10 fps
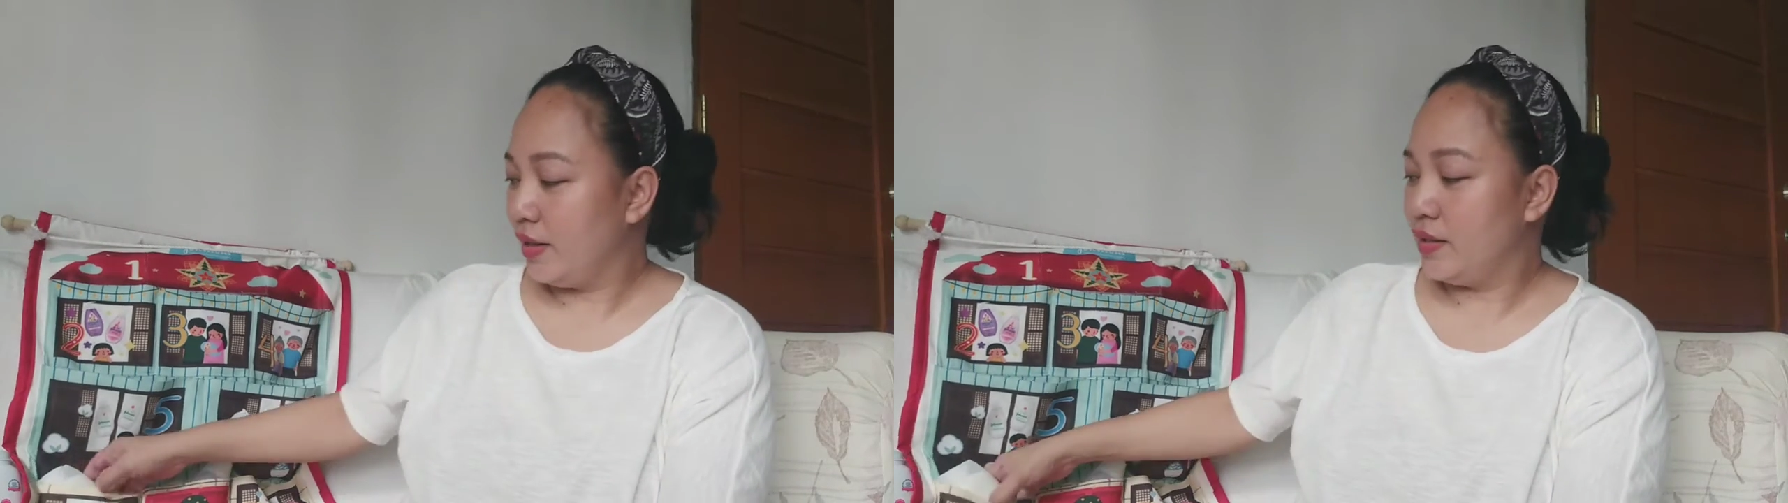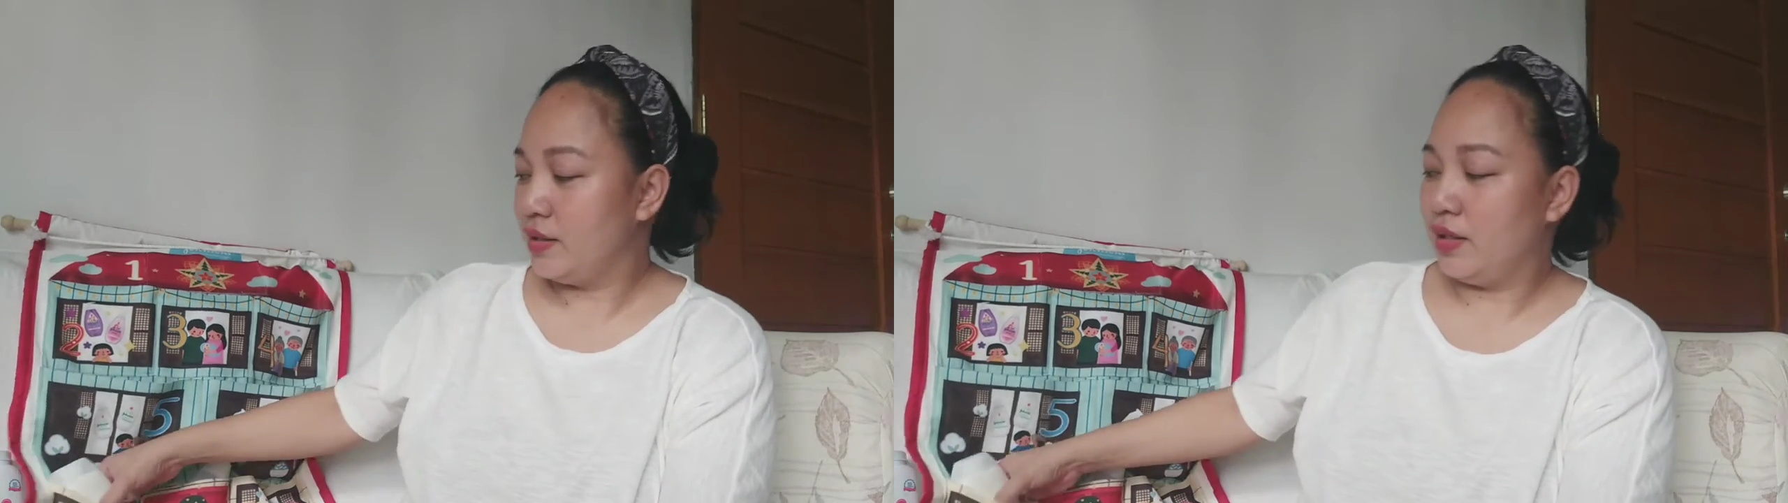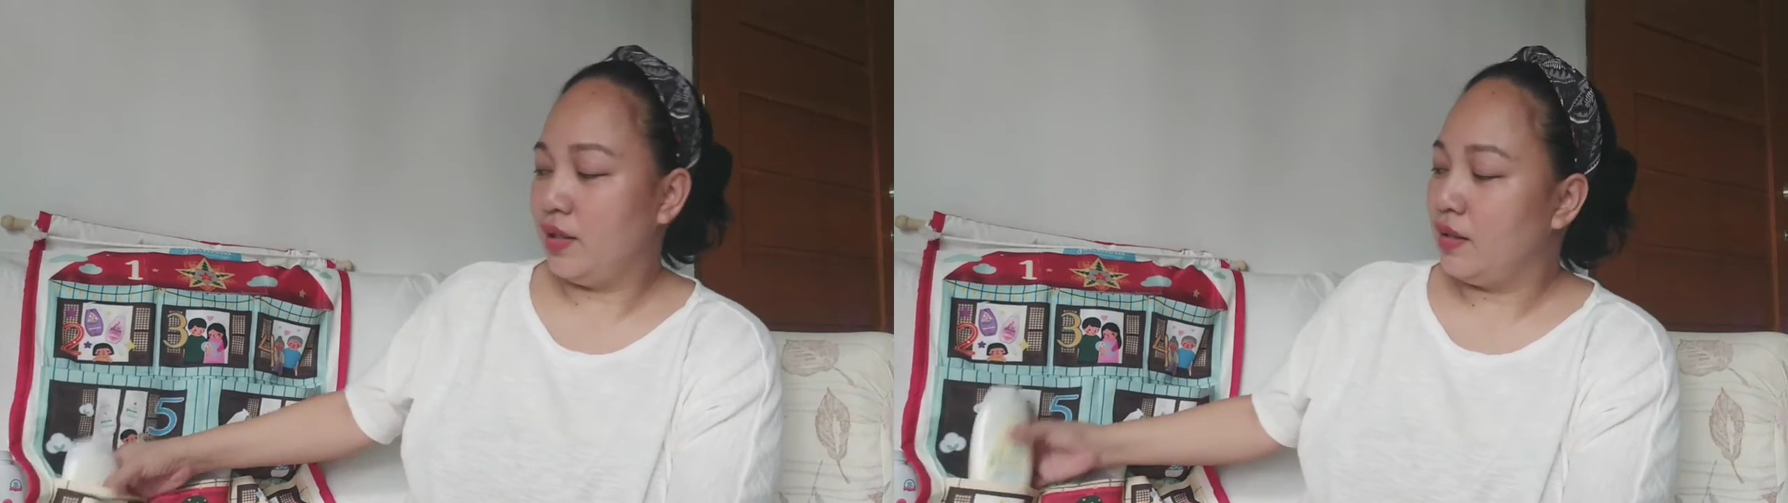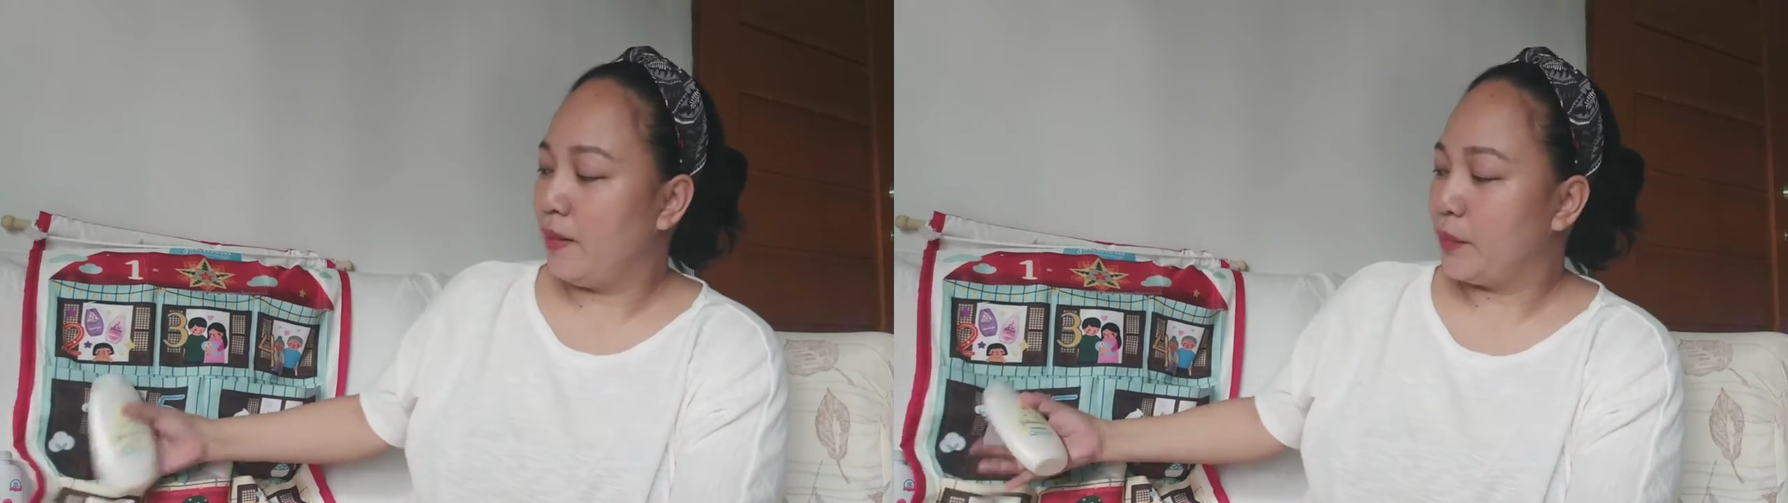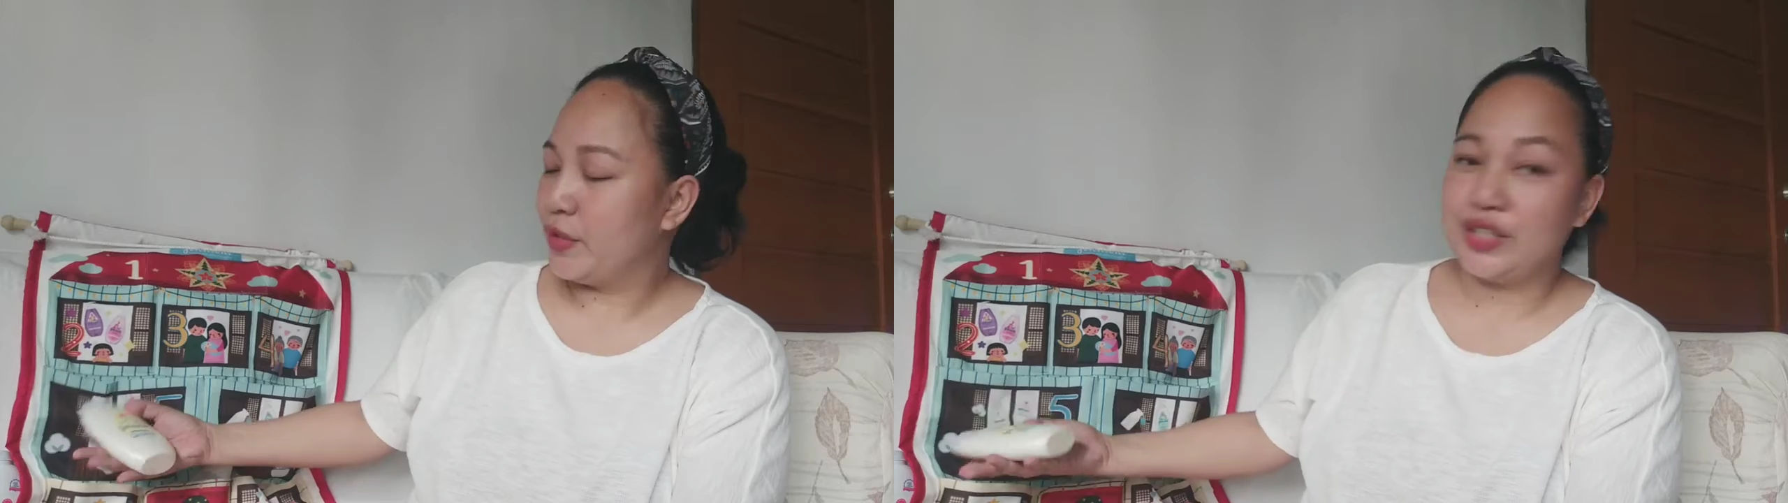is the
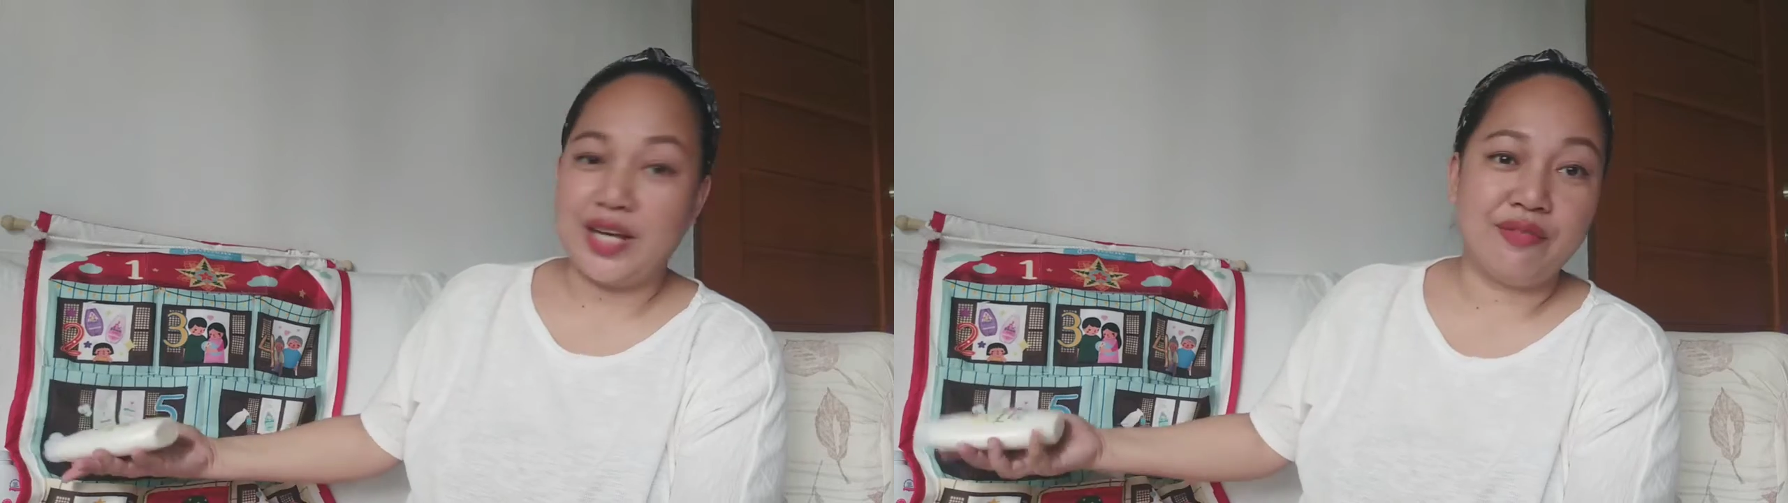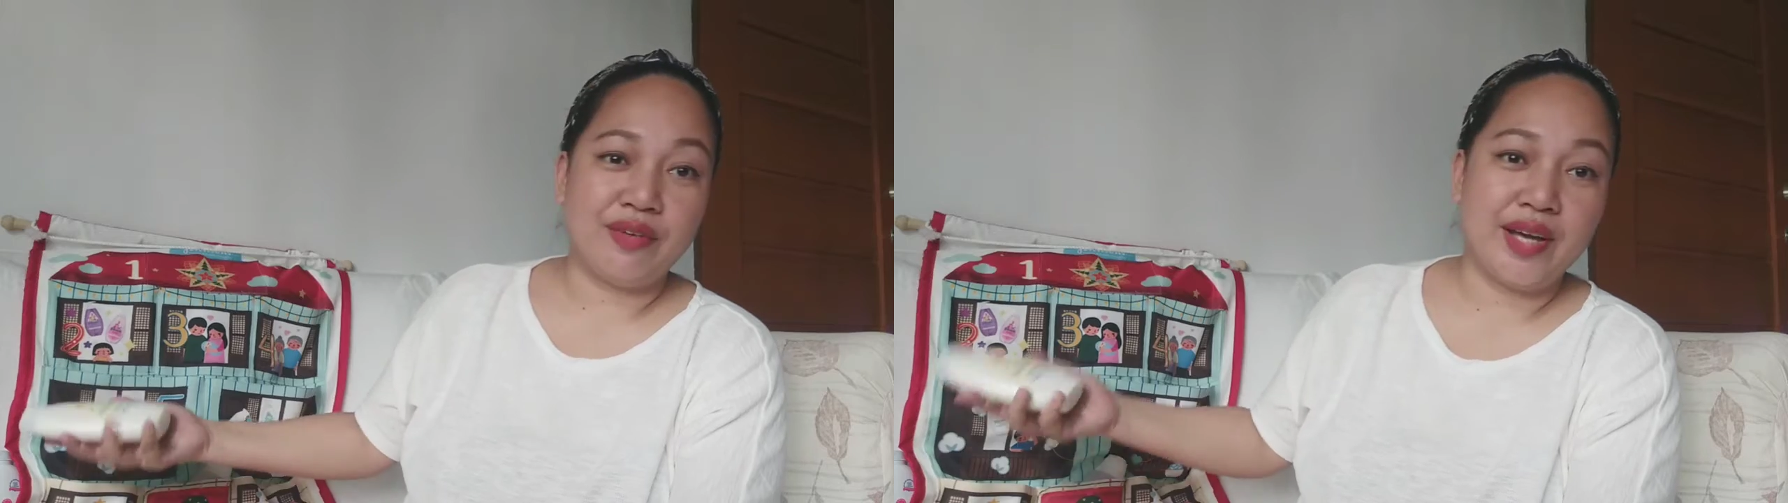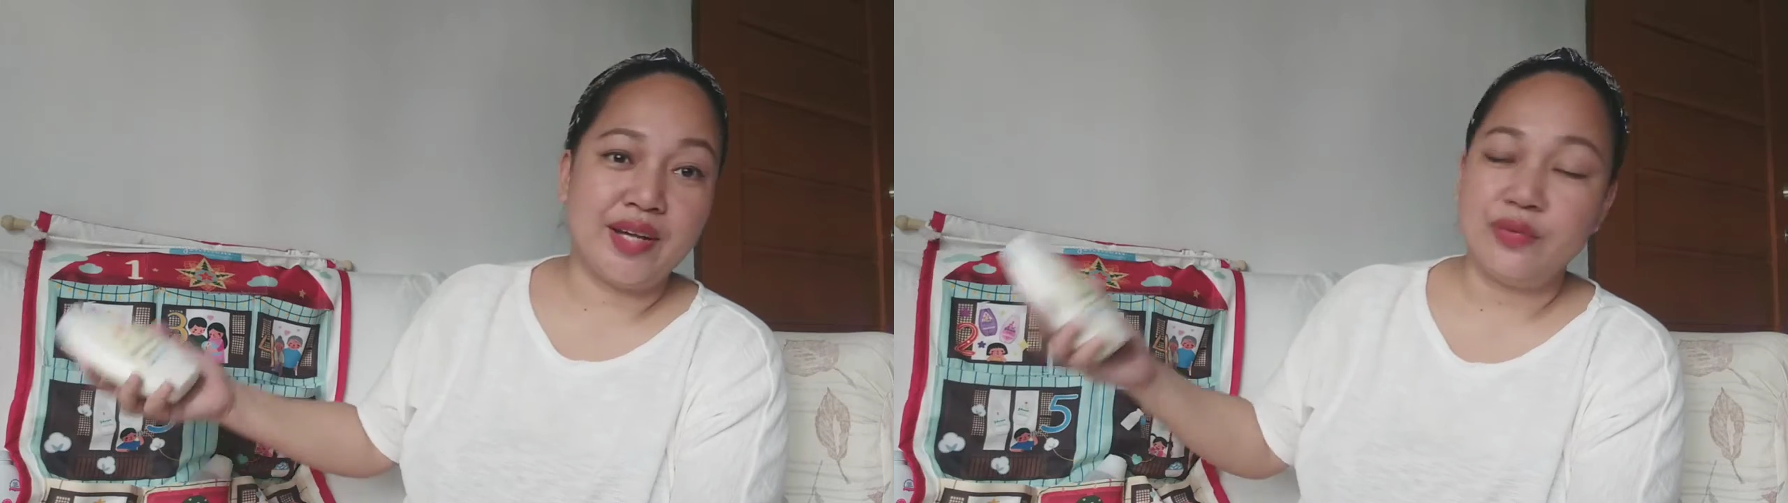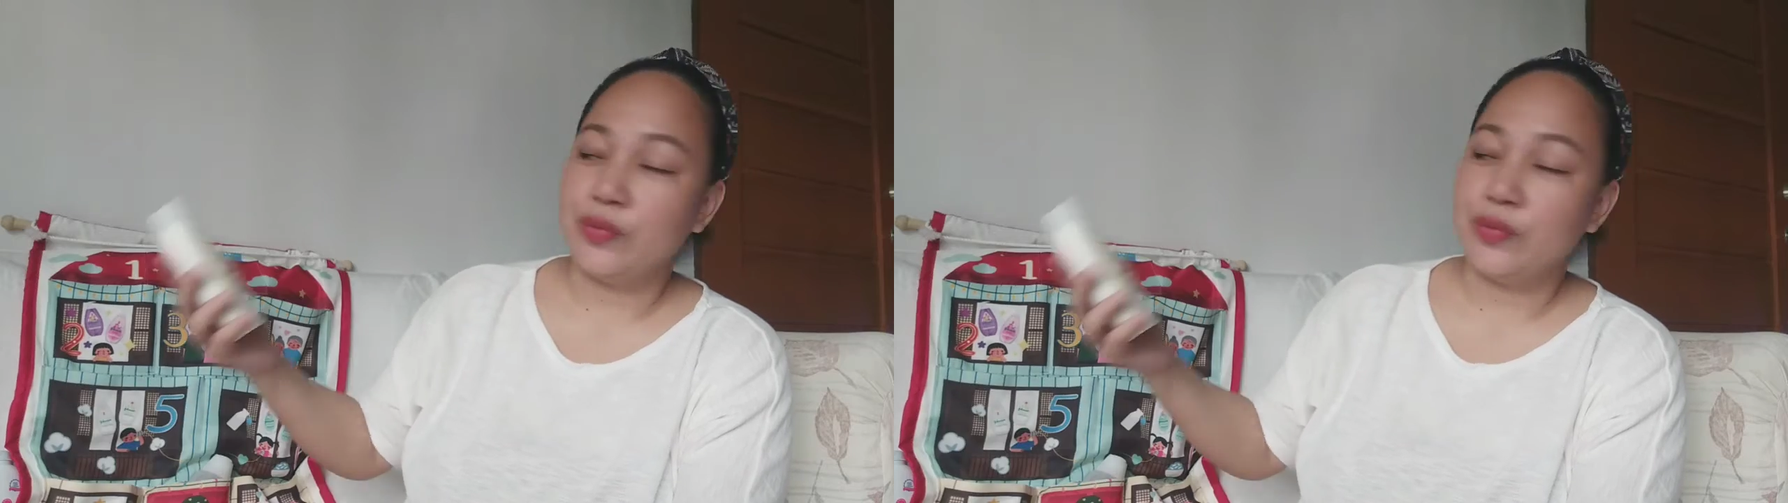number 7.